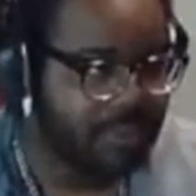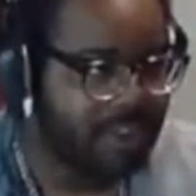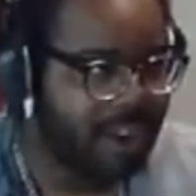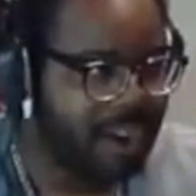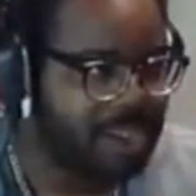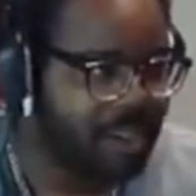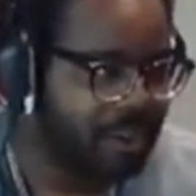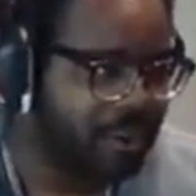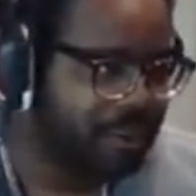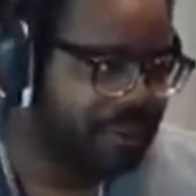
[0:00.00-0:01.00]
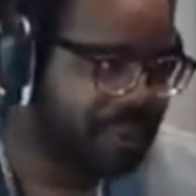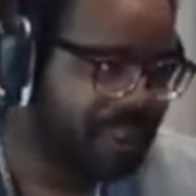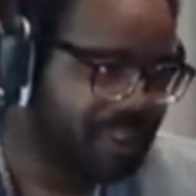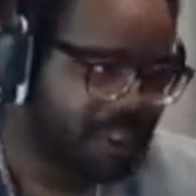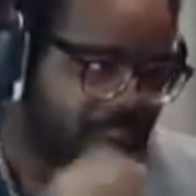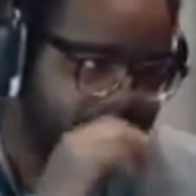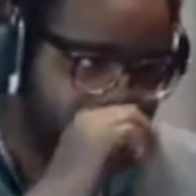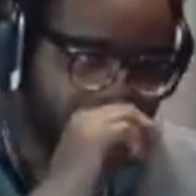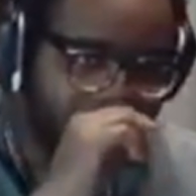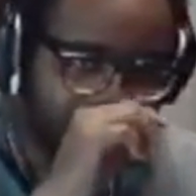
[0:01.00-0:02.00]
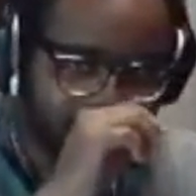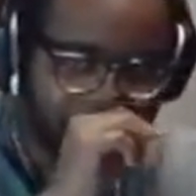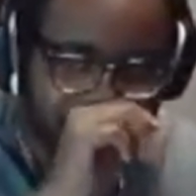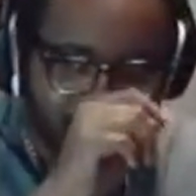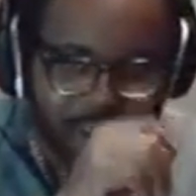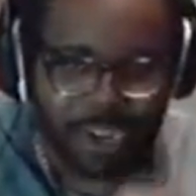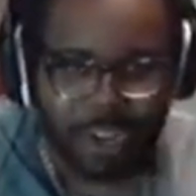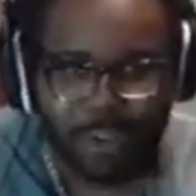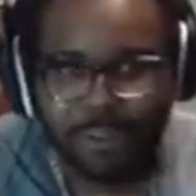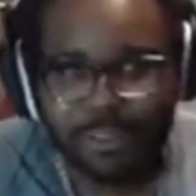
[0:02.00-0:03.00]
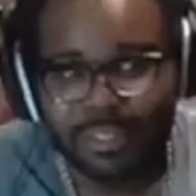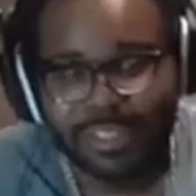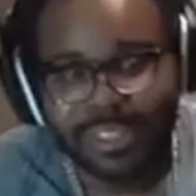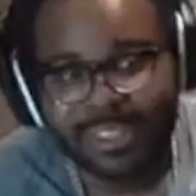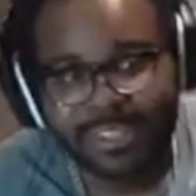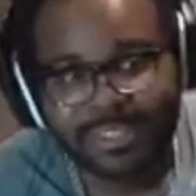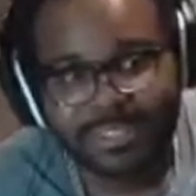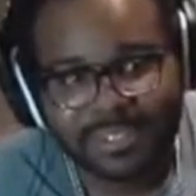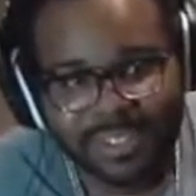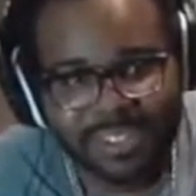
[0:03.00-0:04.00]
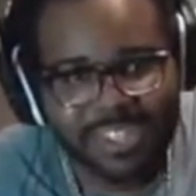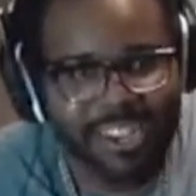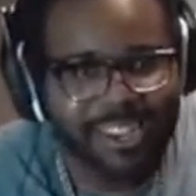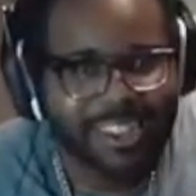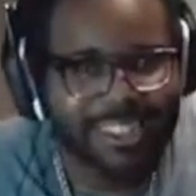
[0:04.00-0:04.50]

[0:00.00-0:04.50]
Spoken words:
Alright, so another middle. Oh no! Psych.